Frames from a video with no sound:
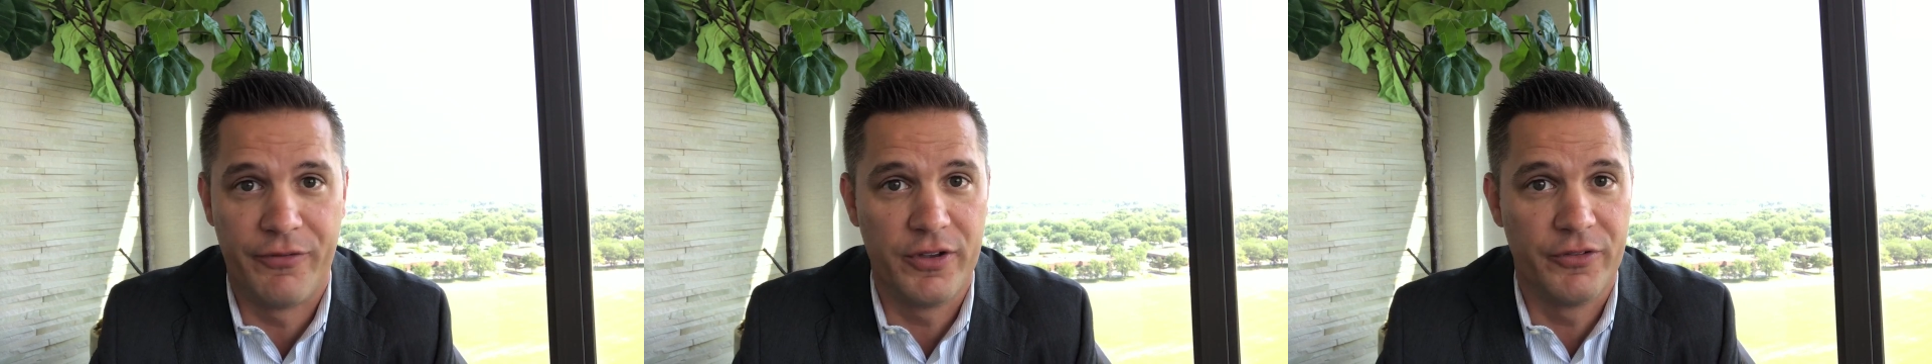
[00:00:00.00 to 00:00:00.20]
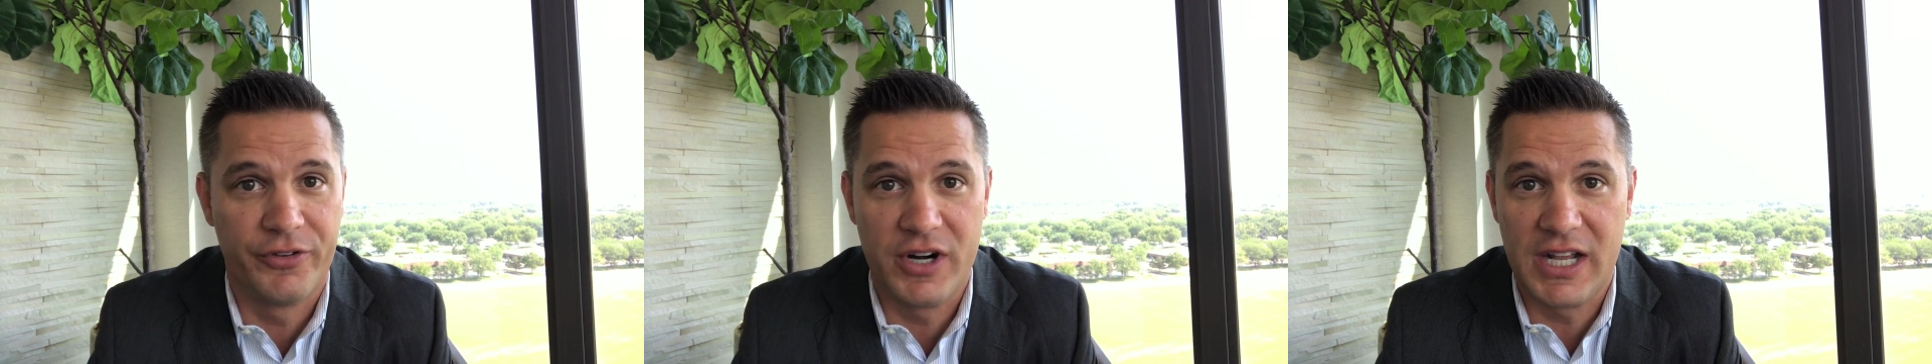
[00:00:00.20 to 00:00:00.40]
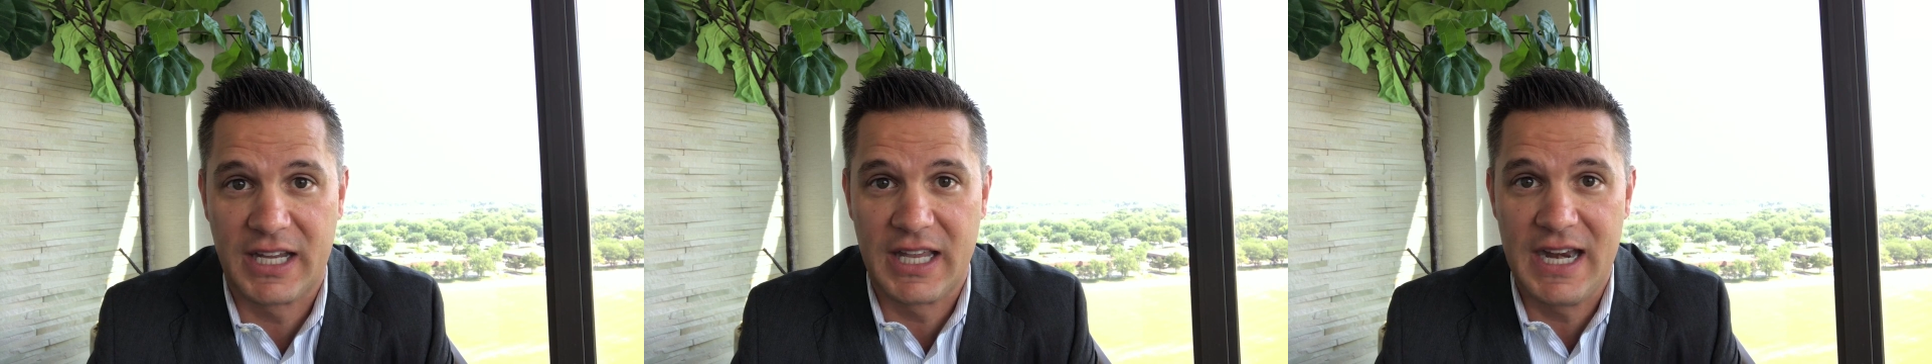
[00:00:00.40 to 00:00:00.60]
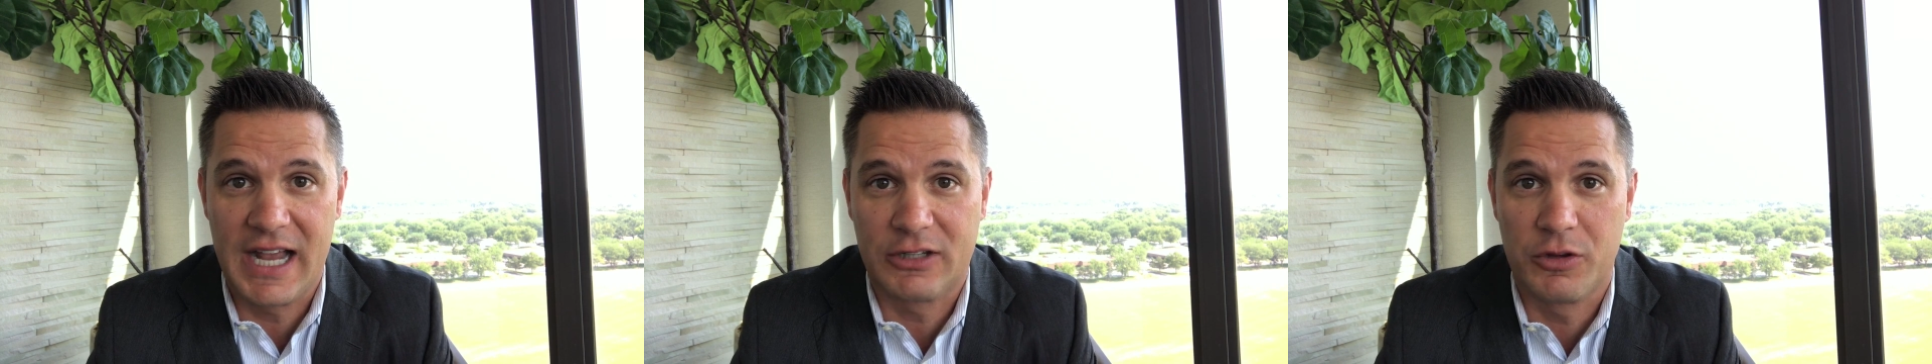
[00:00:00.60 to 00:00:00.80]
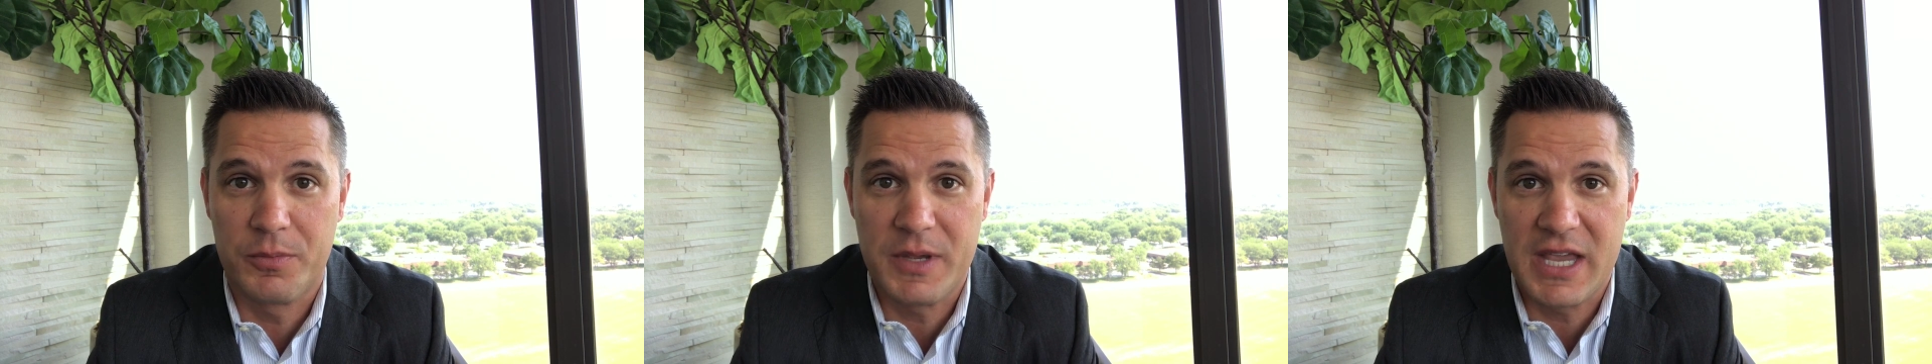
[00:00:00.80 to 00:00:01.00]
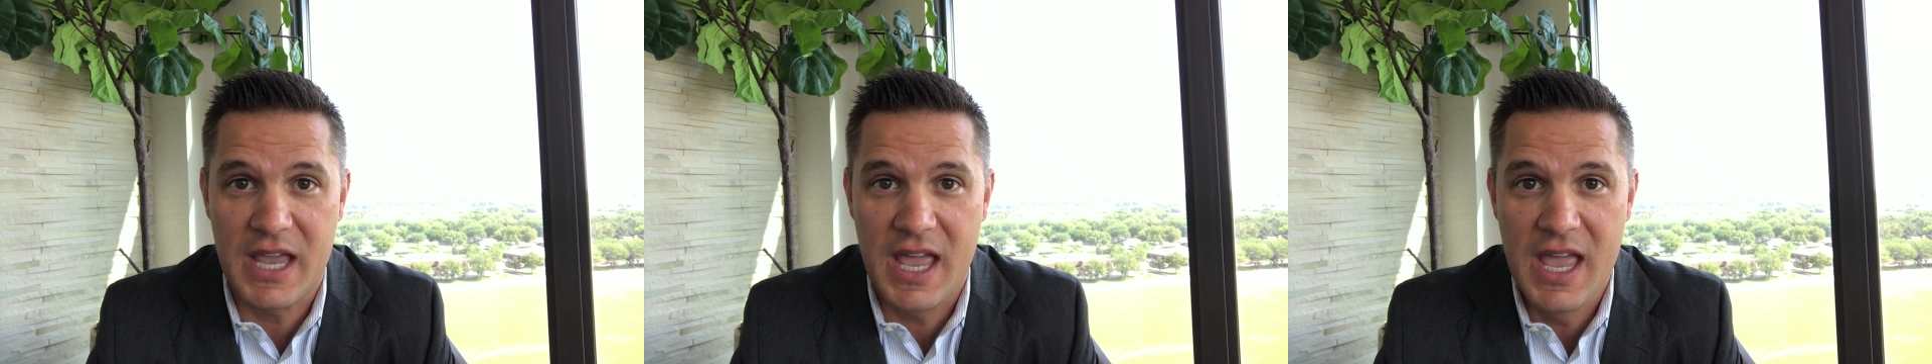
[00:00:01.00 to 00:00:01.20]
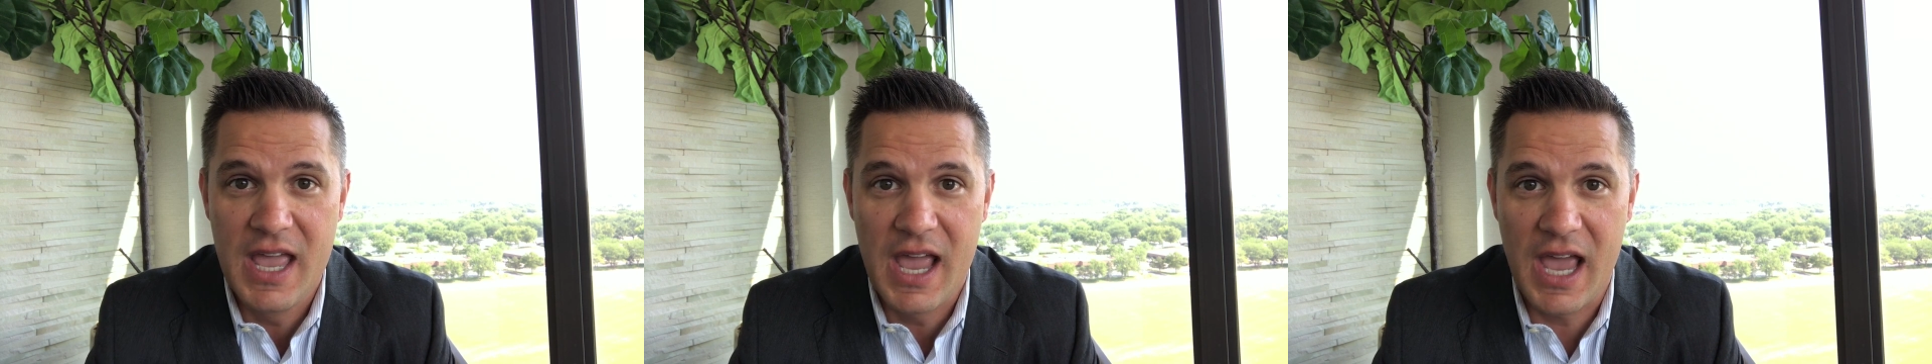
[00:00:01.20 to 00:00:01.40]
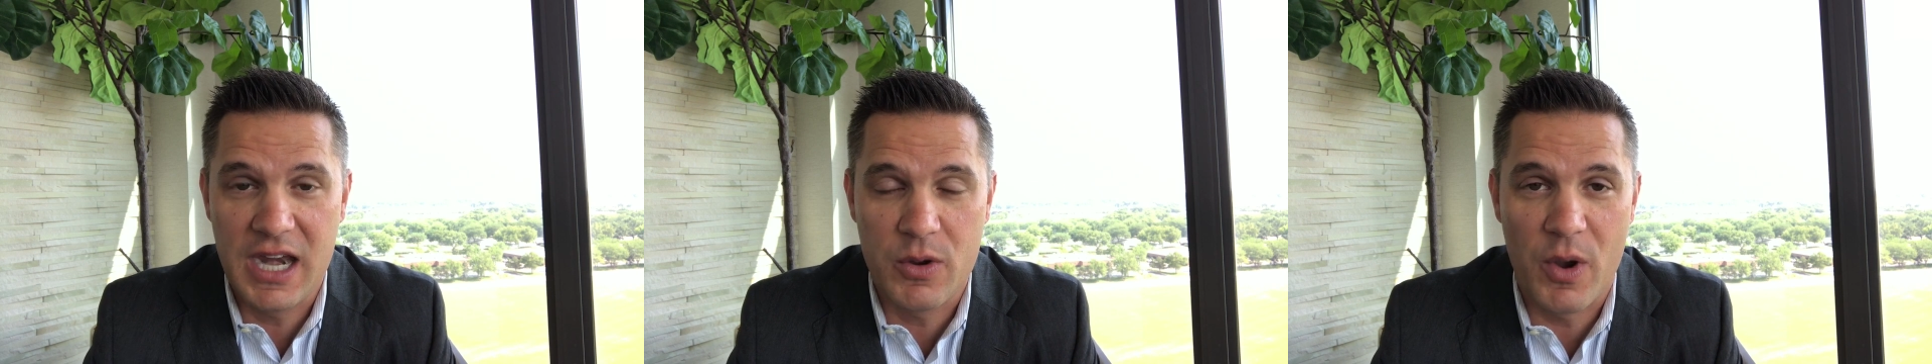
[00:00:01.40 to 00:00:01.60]
Feel free to connect with me
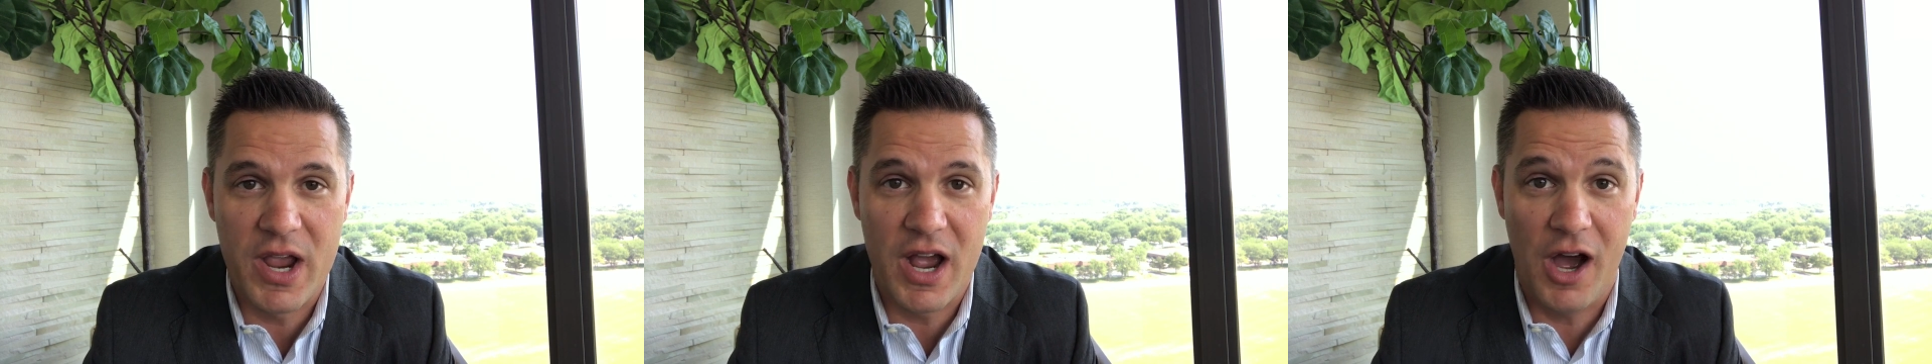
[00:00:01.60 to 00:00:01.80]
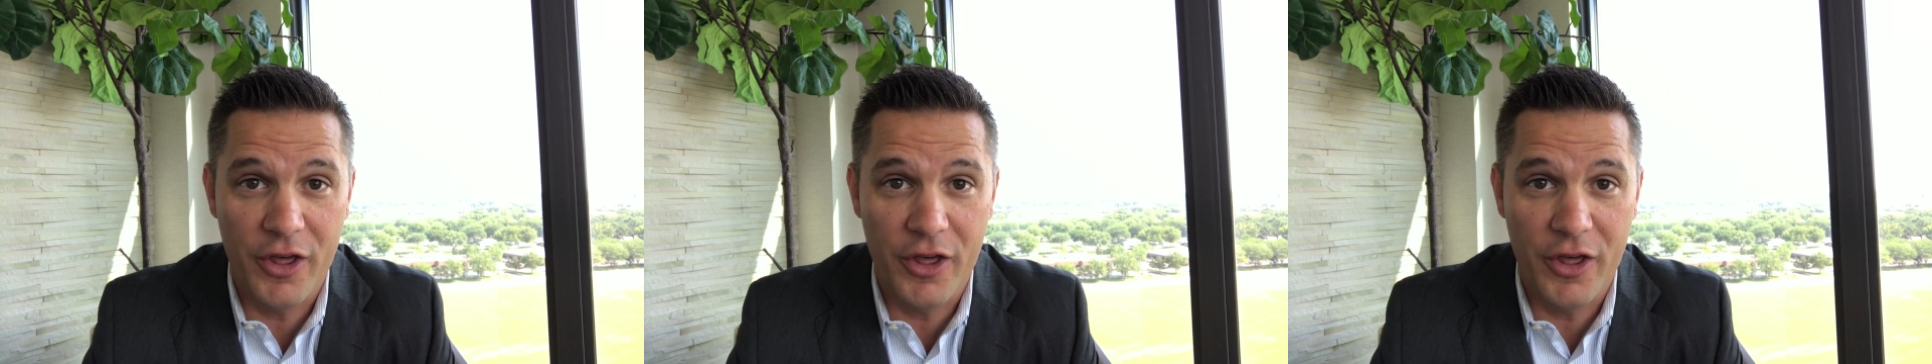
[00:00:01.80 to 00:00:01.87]
anyway.